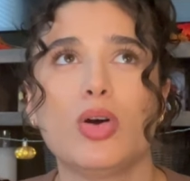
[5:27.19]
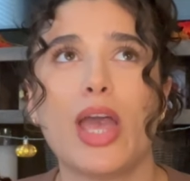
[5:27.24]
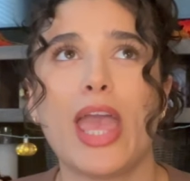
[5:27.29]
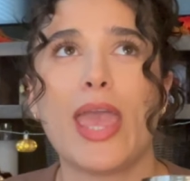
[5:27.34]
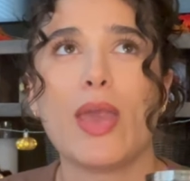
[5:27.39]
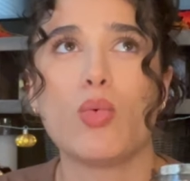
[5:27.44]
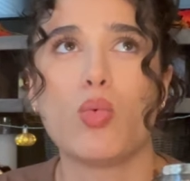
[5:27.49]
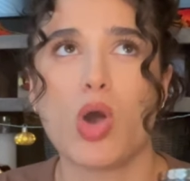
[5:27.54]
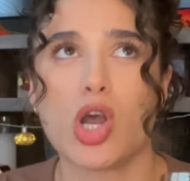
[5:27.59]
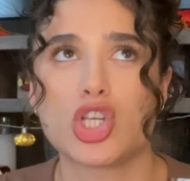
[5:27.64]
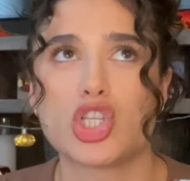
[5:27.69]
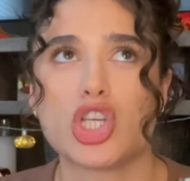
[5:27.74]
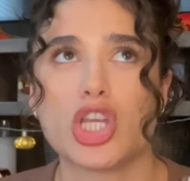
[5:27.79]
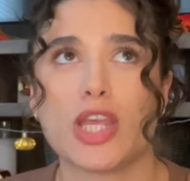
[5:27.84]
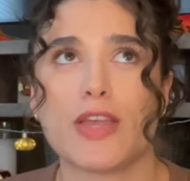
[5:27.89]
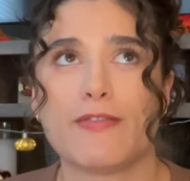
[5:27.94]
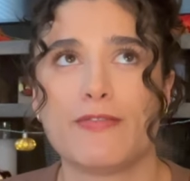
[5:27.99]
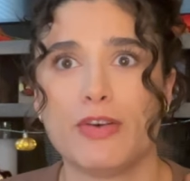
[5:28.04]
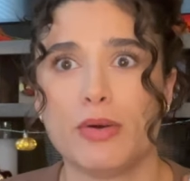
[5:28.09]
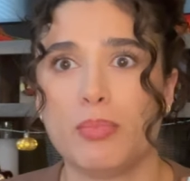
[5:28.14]
a
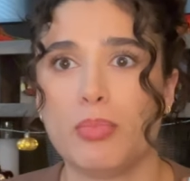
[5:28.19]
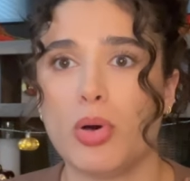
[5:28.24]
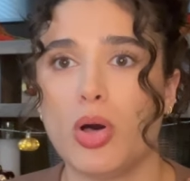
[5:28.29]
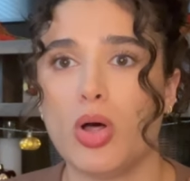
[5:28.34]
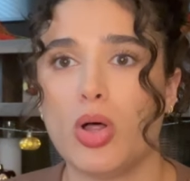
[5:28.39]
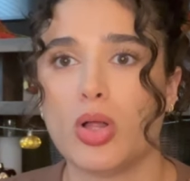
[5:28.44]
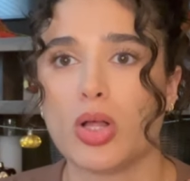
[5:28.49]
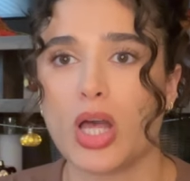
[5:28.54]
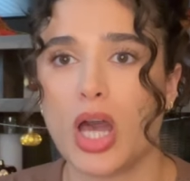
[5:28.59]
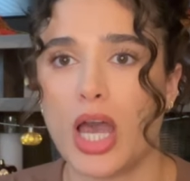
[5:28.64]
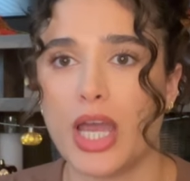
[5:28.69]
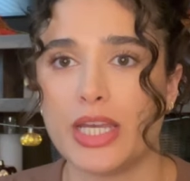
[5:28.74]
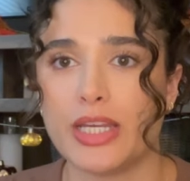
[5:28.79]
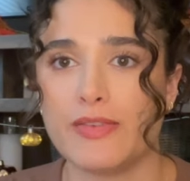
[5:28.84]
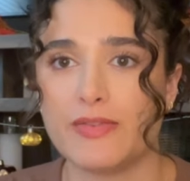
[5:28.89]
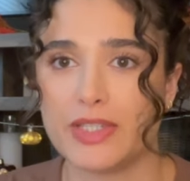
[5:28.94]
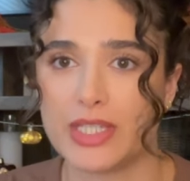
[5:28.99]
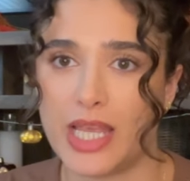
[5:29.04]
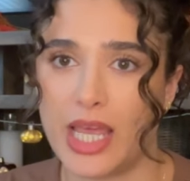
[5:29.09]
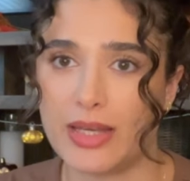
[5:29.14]
watching football kind of
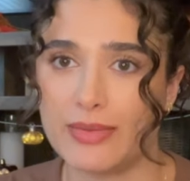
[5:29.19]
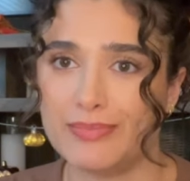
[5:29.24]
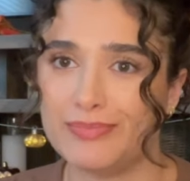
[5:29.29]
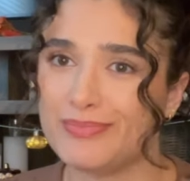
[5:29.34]
scent.